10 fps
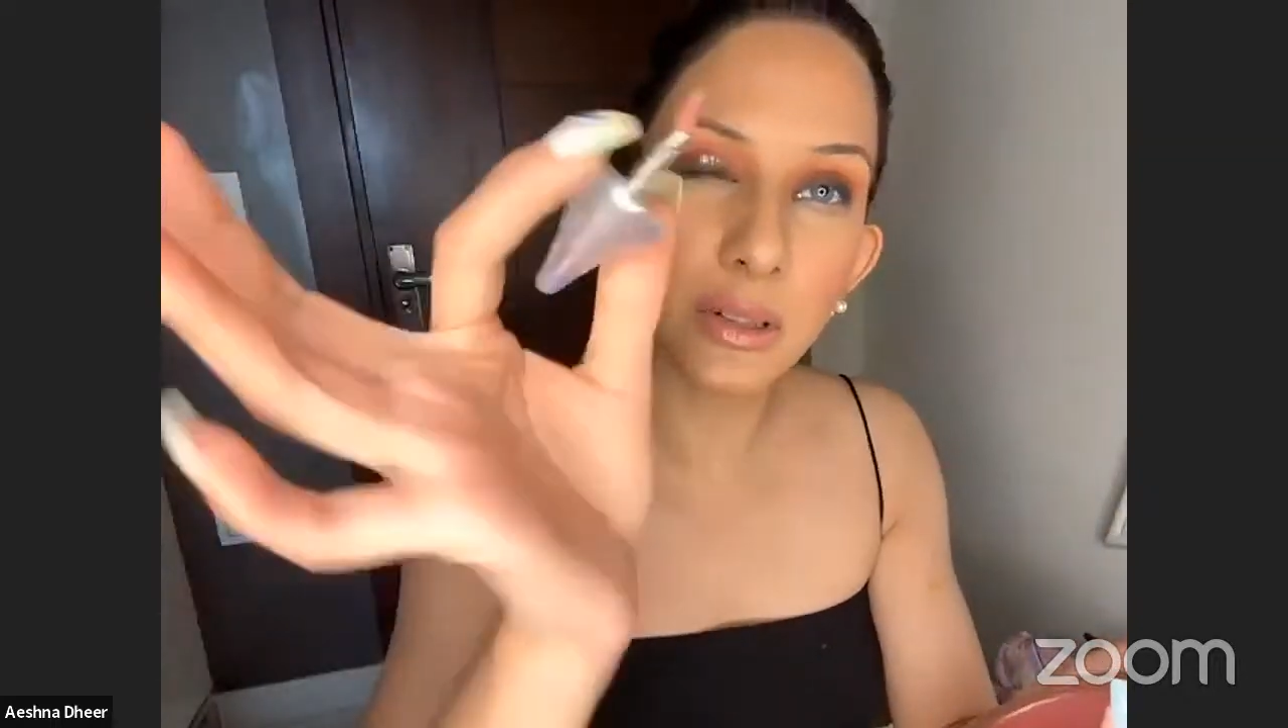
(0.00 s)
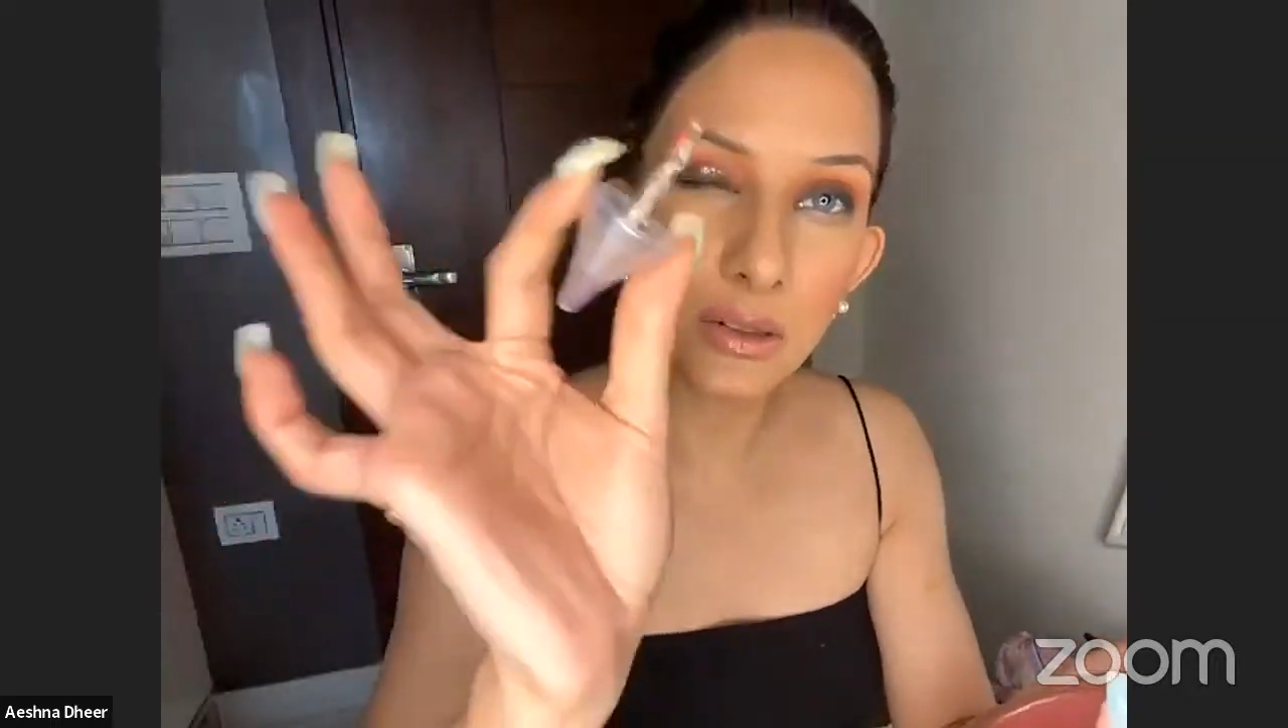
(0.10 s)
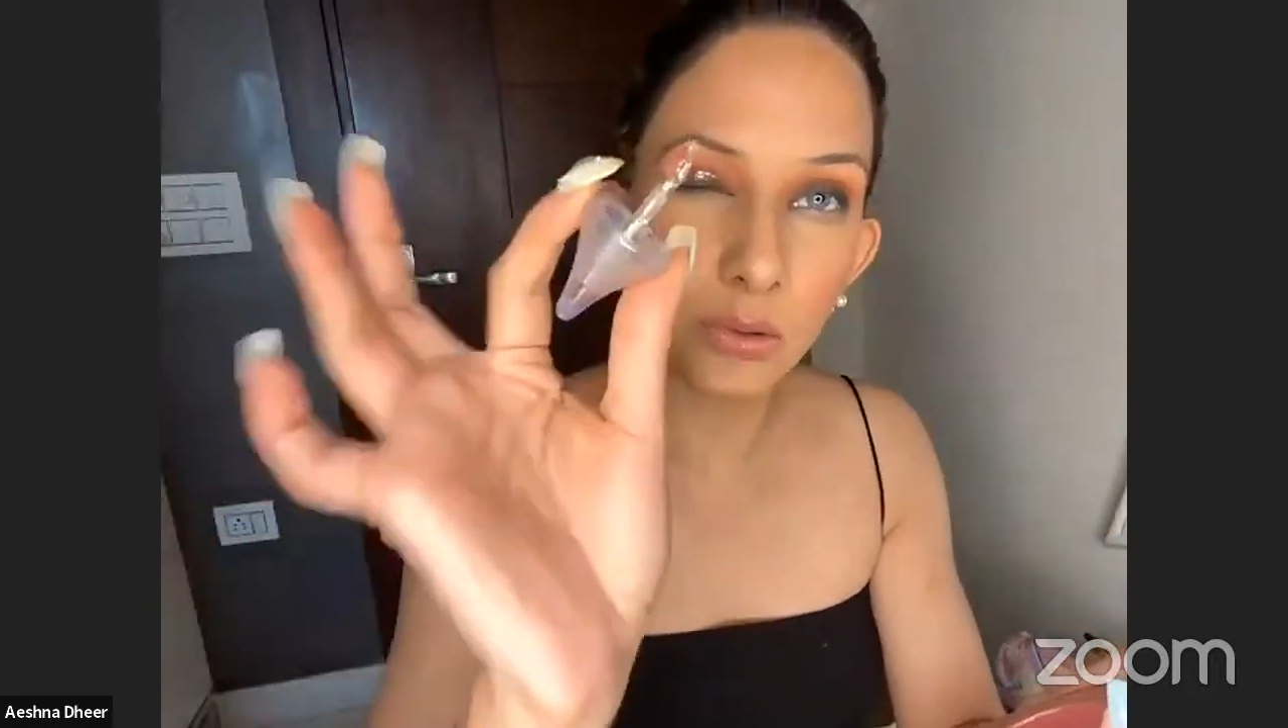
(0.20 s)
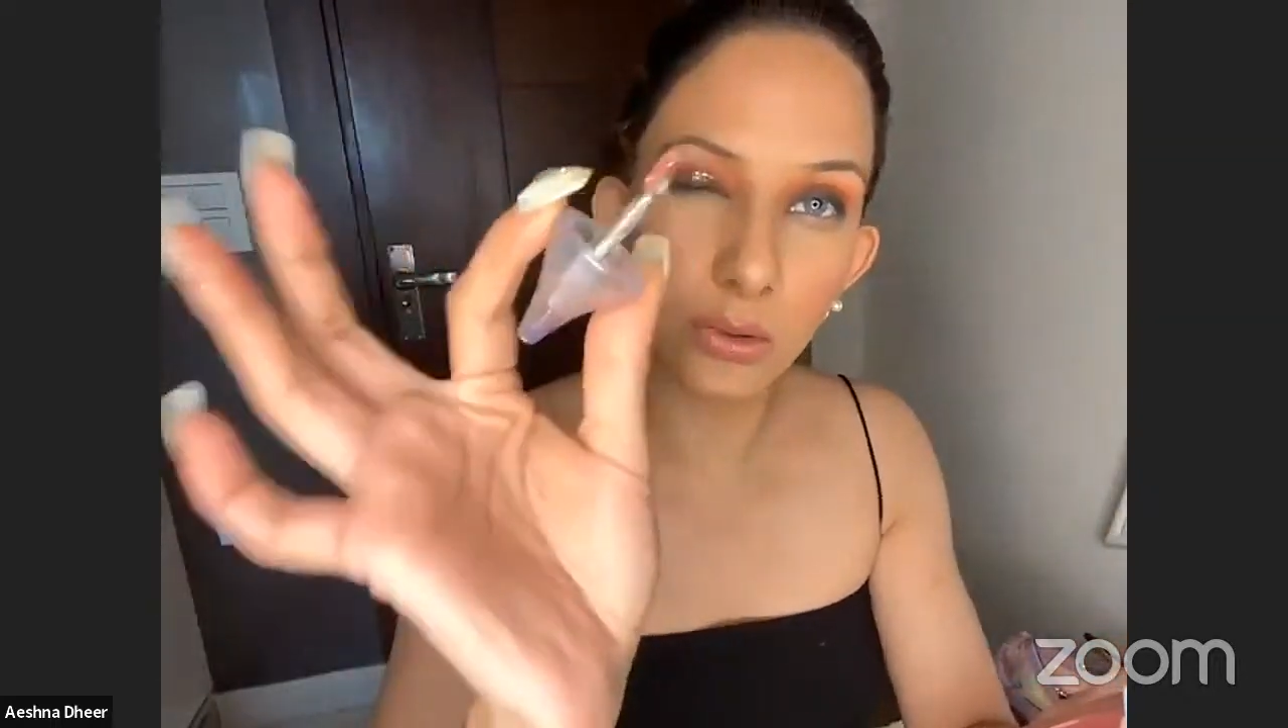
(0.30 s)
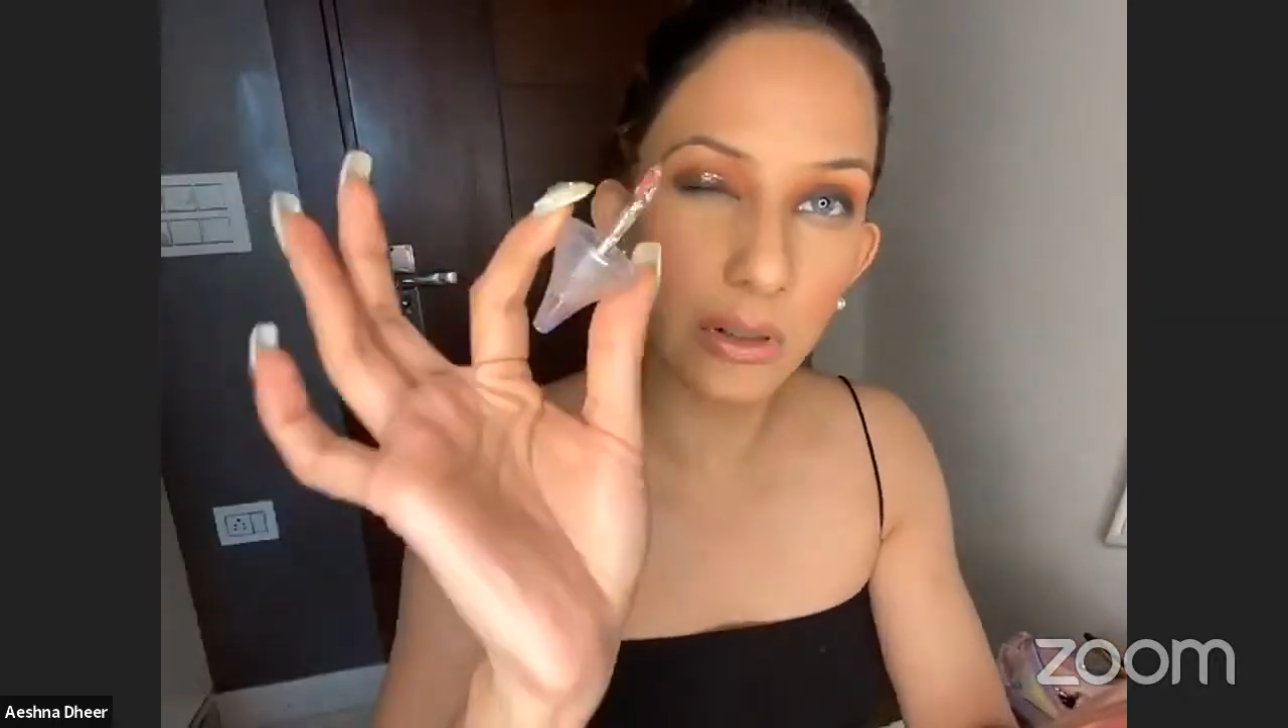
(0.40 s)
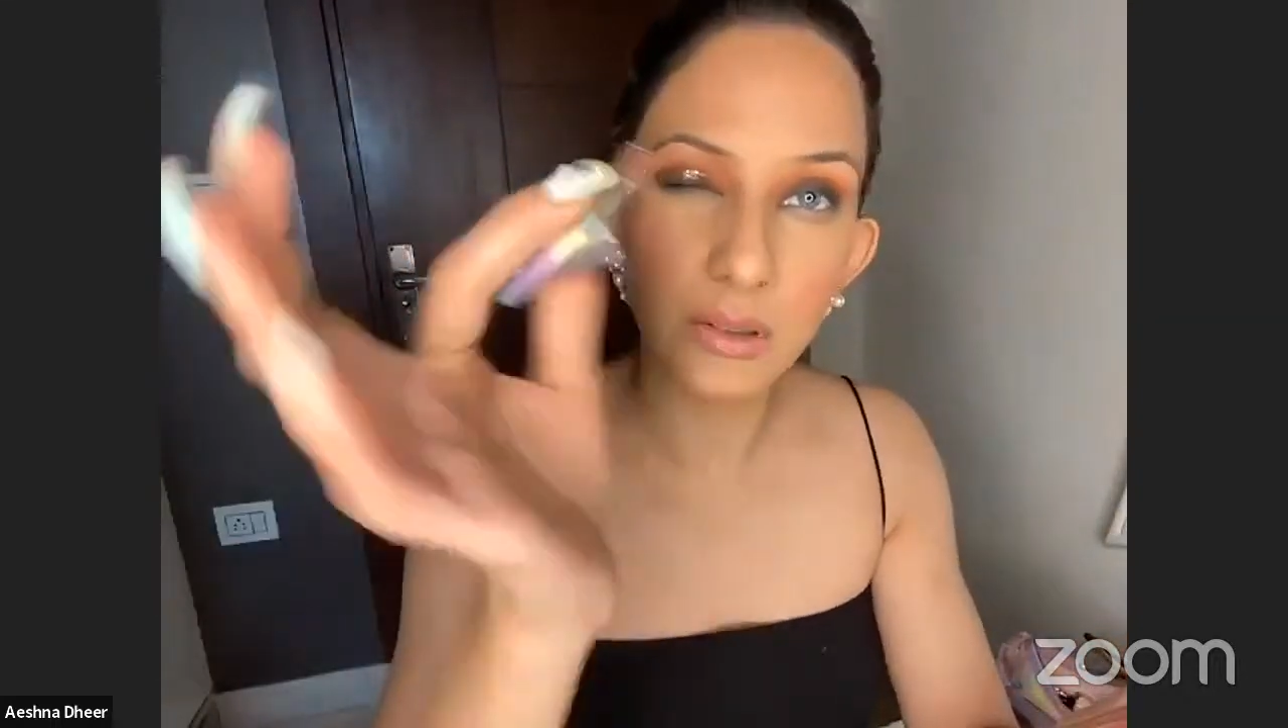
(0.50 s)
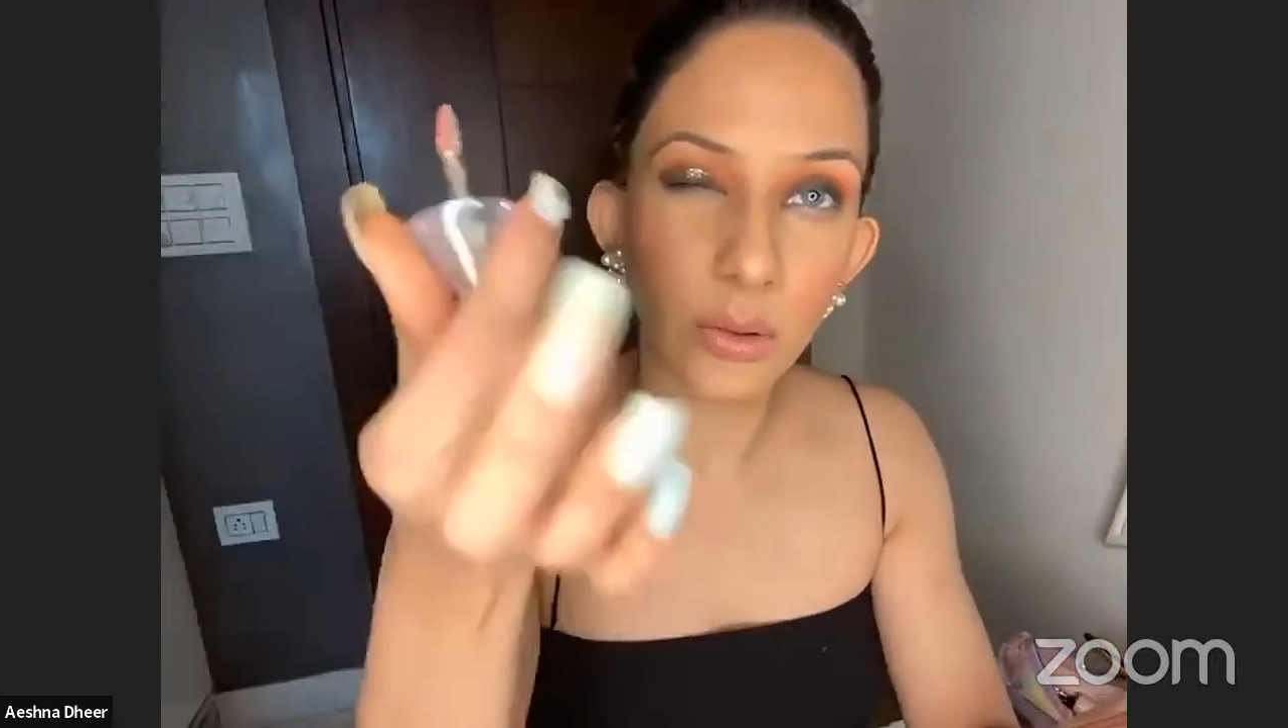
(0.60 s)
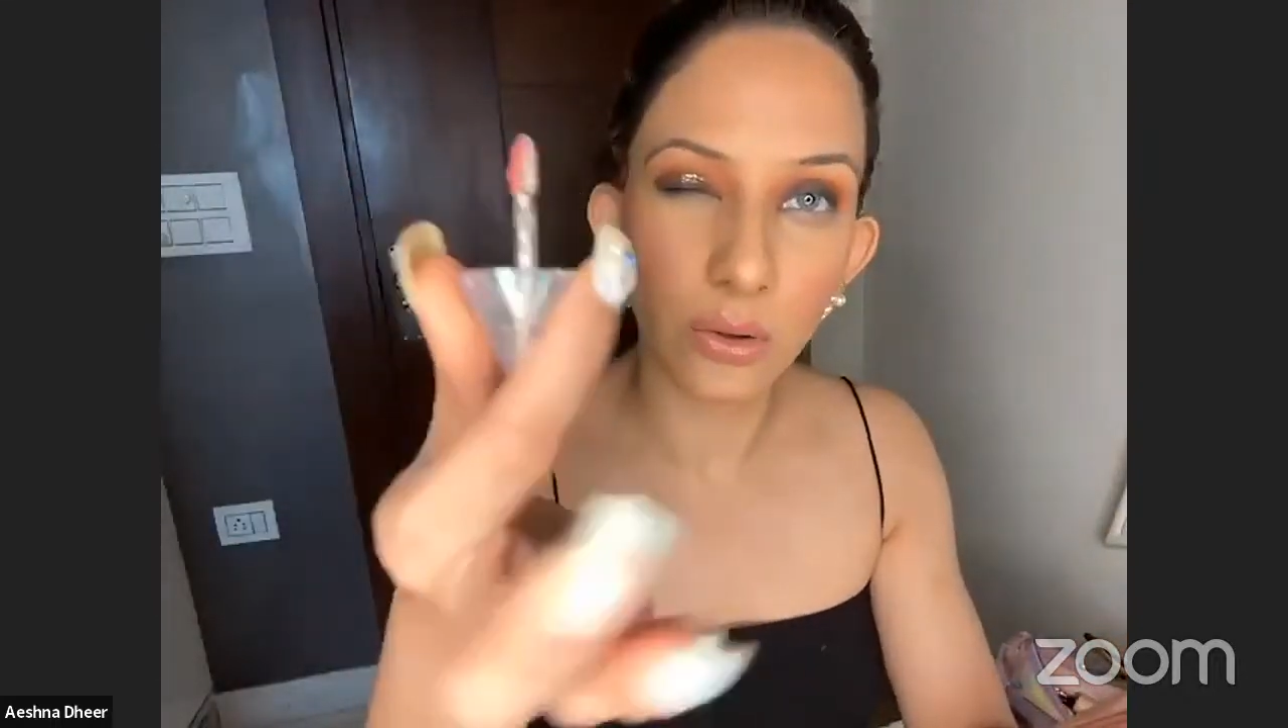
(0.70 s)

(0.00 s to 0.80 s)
it's